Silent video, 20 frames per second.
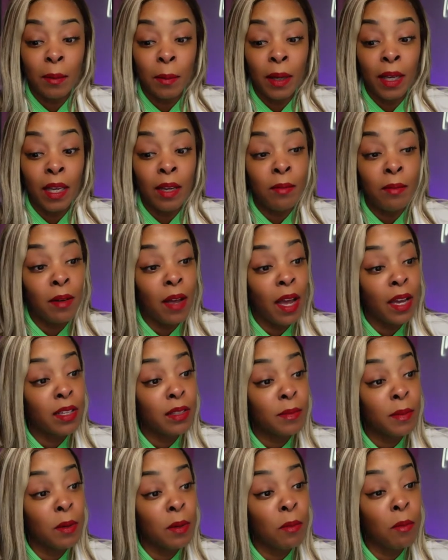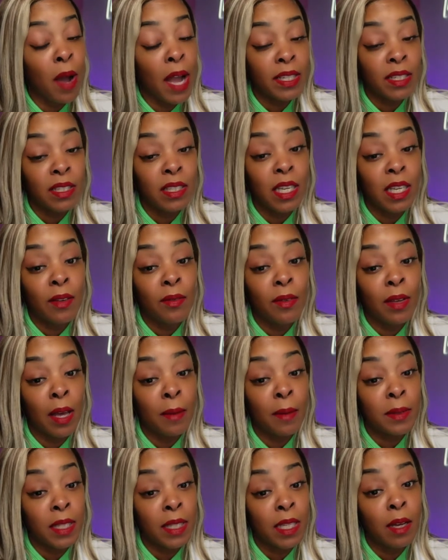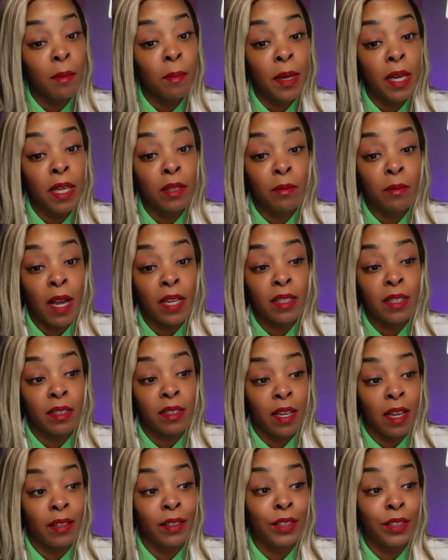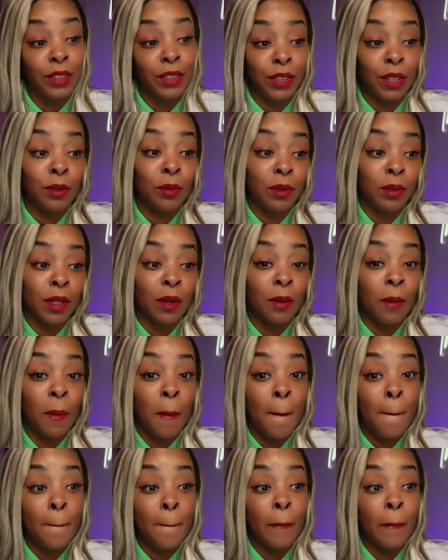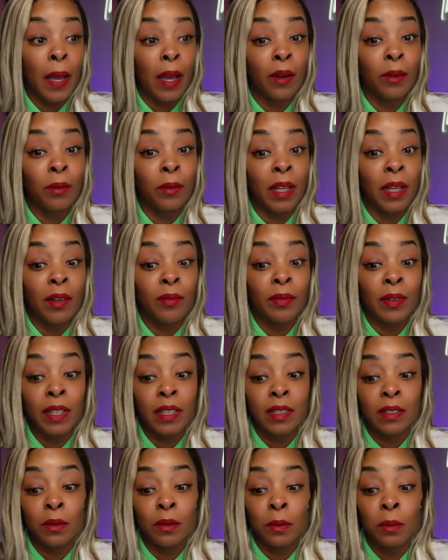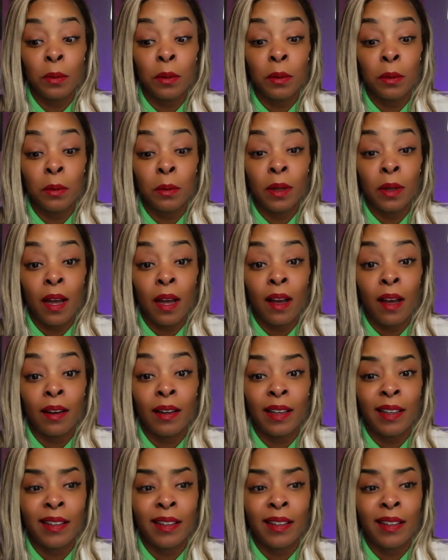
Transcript: Even though I used to be watching TV, I'm still binge watching all these shows though, like on Netflix and Hulu and all that.